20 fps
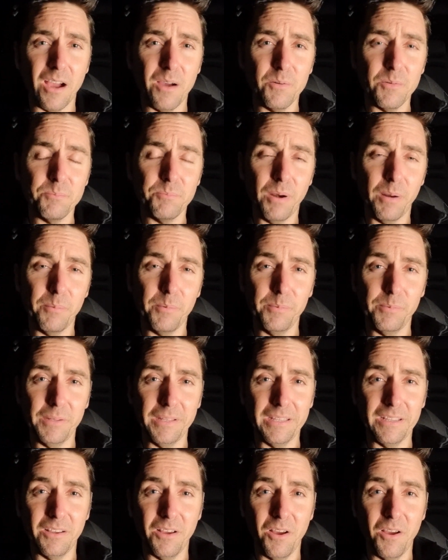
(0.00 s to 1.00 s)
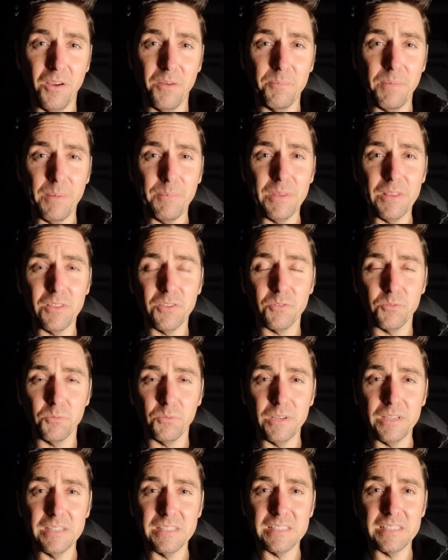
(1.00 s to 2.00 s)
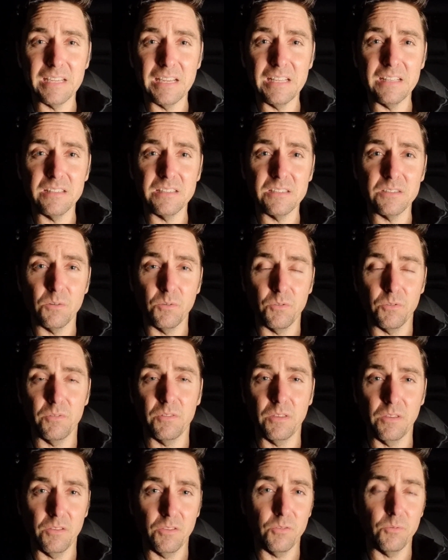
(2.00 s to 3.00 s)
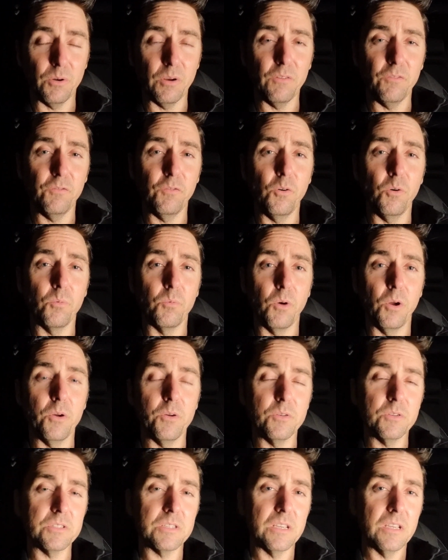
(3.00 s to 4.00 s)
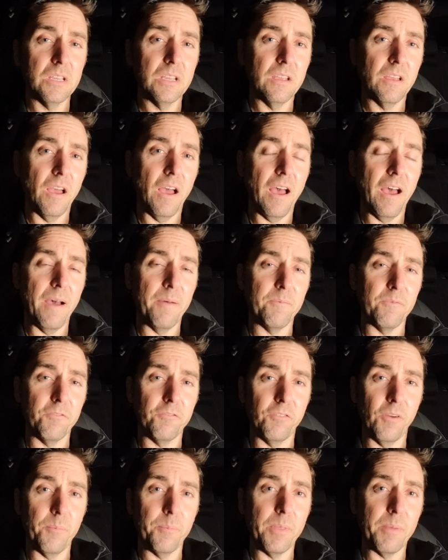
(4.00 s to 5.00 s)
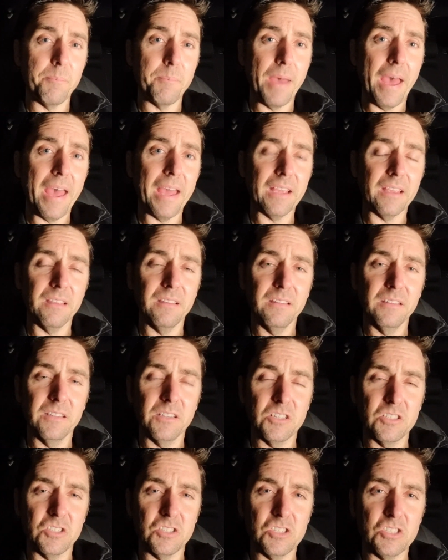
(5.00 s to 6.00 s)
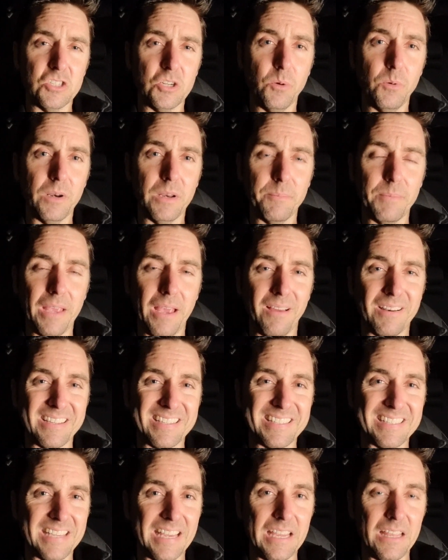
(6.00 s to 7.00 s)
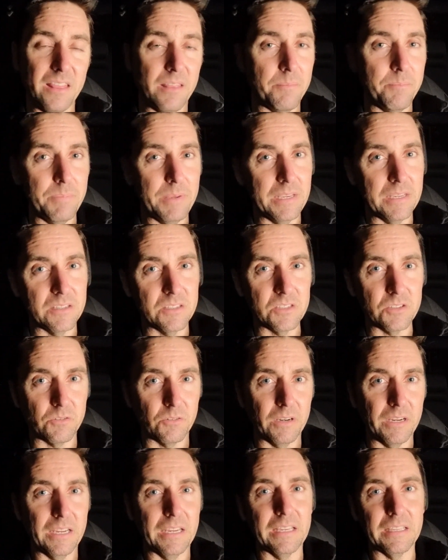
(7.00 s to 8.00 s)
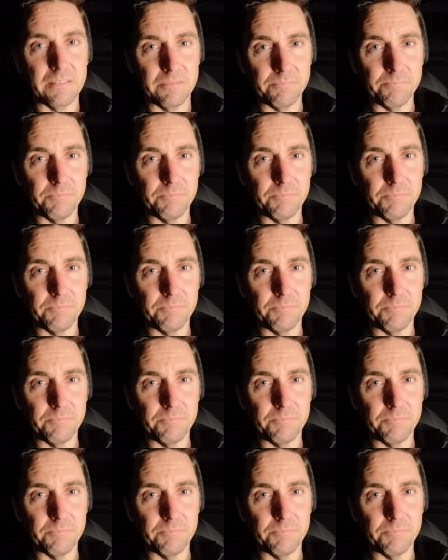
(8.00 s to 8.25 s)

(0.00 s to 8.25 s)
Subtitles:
I would probably go maybe 3 seats, or 3 or 4 rows from the back, because you still want to be able to see the big screen,